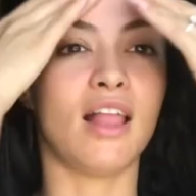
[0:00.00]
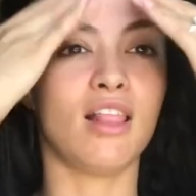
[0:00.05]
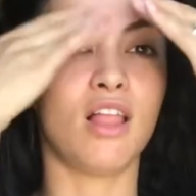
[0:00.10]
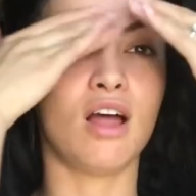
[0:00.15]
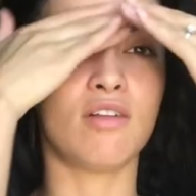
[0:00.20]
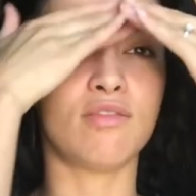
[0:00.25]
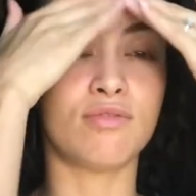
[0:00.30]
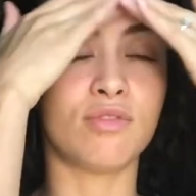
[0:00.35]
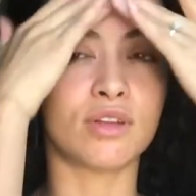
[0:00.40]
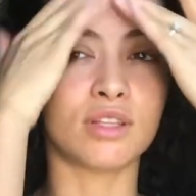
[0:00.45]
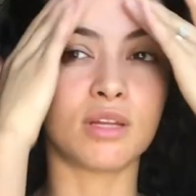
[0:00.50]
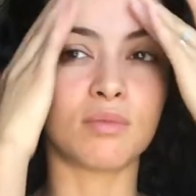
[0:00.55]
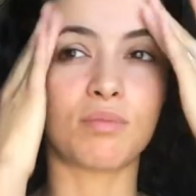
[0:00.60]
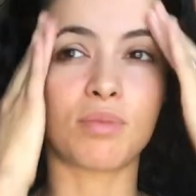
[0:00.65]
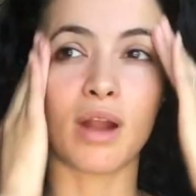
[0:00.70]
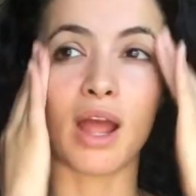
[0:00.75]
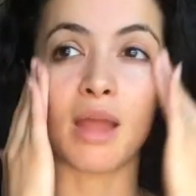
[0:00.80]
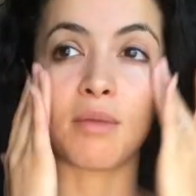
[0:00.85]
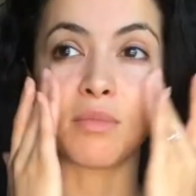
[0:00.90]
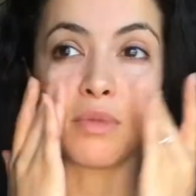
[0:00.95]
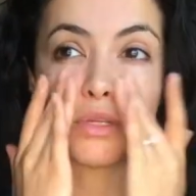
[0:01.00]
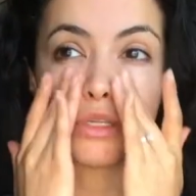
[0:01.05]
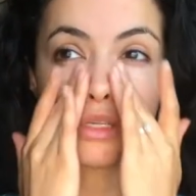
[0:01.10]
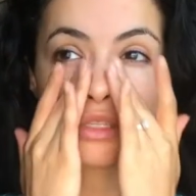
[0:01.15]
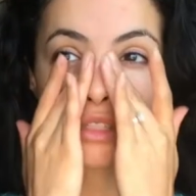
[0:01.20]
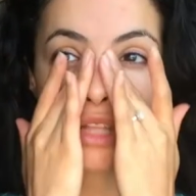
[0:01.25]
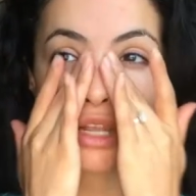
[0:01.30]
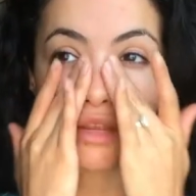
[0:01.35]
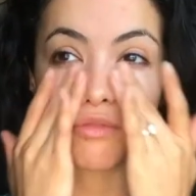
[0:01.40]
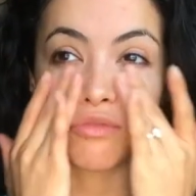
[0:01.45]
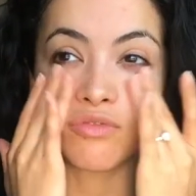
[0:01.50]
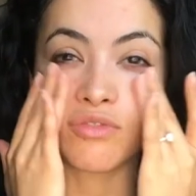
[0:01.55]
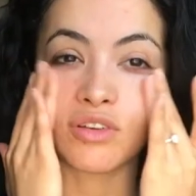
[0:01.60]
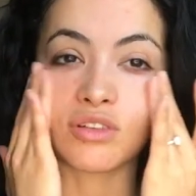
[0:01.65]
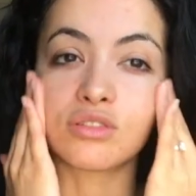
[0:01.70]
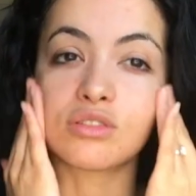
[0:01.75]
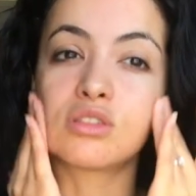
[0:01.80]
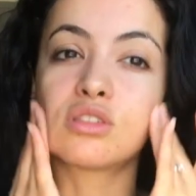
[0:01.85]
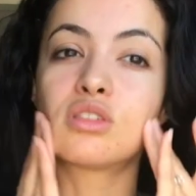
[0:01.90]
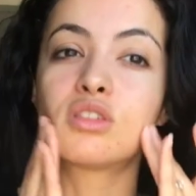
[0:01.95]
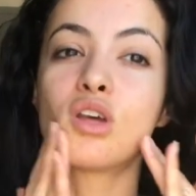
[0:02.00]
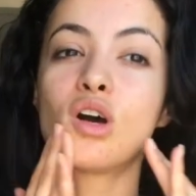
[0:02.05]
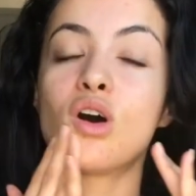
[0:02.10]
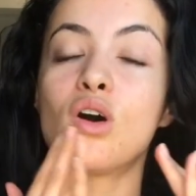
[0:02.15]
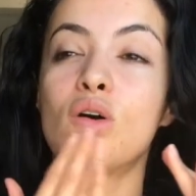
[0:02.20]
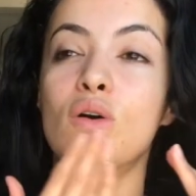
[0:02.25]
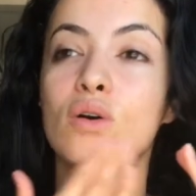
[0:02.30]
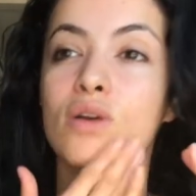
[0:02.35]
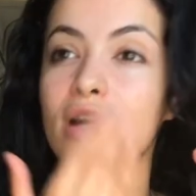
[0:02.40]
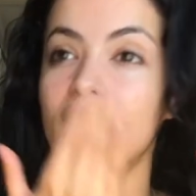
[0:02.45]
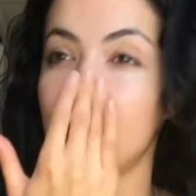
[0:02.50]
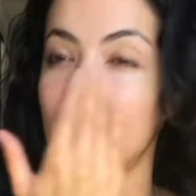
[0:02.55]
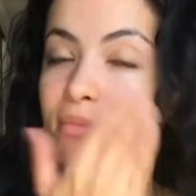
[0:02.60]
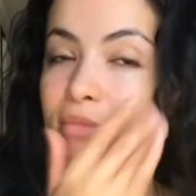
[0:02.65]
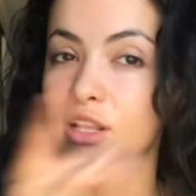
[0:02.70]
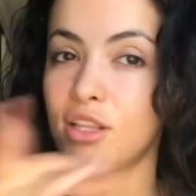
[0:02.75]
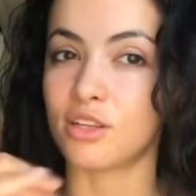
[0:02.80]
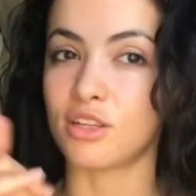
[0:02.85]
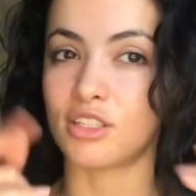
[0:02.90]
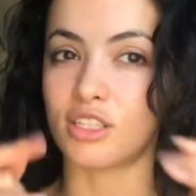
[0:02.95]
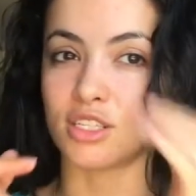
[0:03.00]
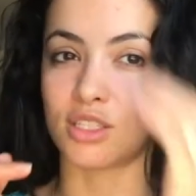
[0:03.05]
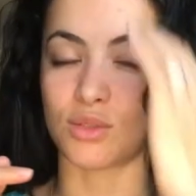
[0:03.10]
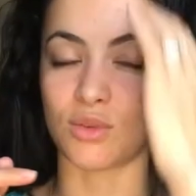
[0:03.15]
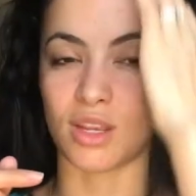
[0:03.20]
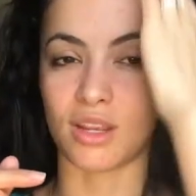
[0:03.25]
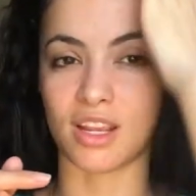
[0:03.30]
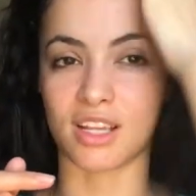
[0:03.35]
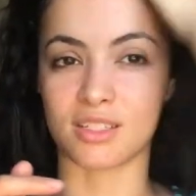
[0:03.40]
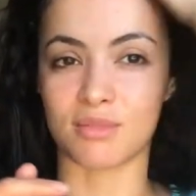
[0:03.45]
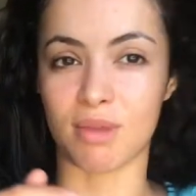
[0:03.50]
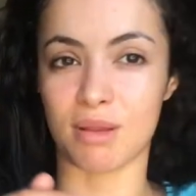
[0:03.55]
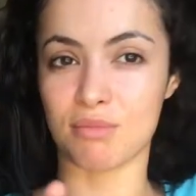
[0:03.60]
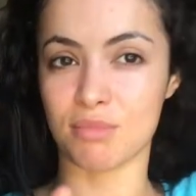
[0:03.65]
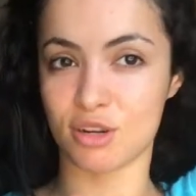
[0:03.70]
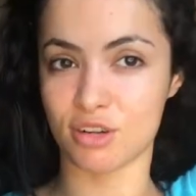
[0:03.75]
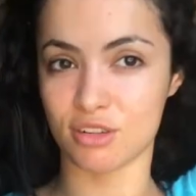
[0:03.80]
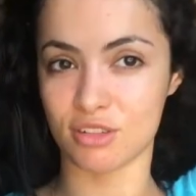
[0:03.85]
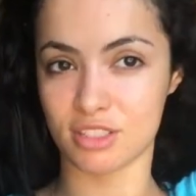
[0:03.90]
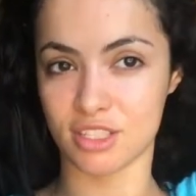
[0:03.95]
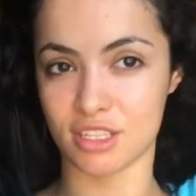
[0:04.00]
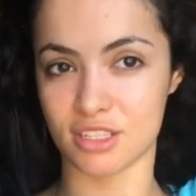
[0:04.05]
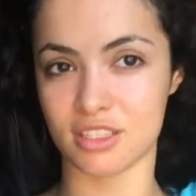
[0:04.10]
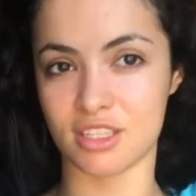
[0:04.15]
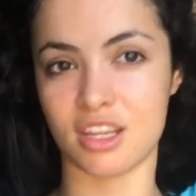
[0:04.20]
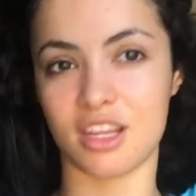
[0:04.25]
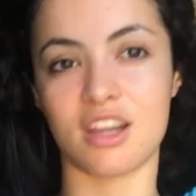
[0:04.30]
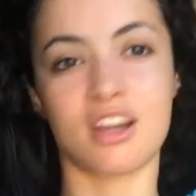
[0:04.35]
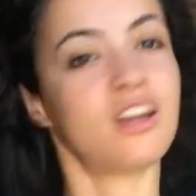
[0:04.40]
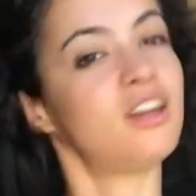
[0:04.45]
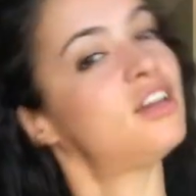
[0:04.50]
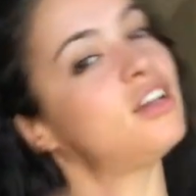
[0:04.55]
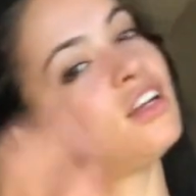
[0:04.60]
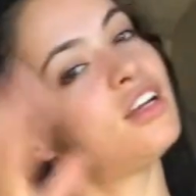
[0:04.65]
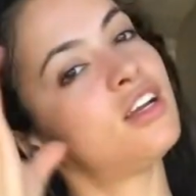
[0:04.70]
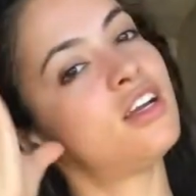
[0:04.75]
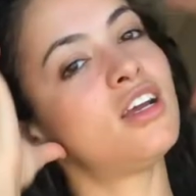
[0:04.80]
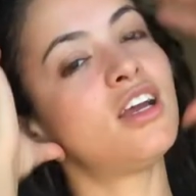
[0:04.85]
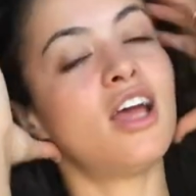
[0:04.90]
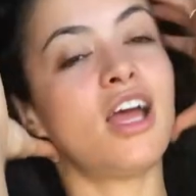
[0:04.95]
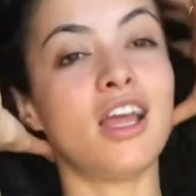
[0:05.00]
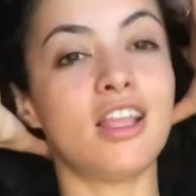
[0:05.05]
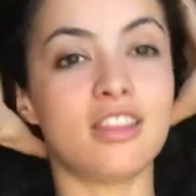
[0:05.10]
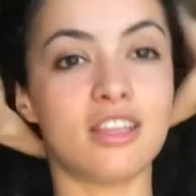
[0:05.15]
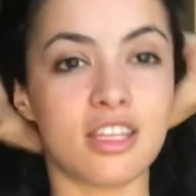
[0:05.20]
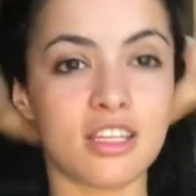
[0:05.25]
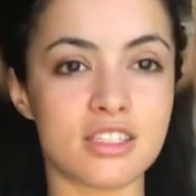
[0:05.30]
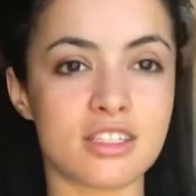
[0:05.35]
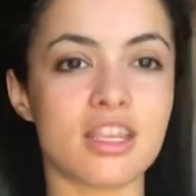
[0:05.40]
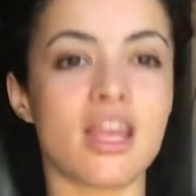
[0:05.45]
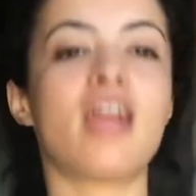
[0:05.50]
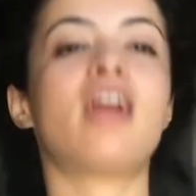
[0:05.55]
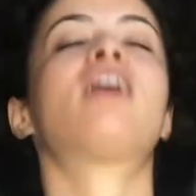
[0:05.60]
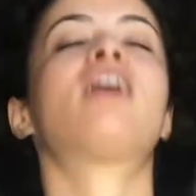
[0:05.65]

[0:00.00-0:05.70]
I love when the primer just like feels so good. I'm gonna look this way because my mirror is here. And this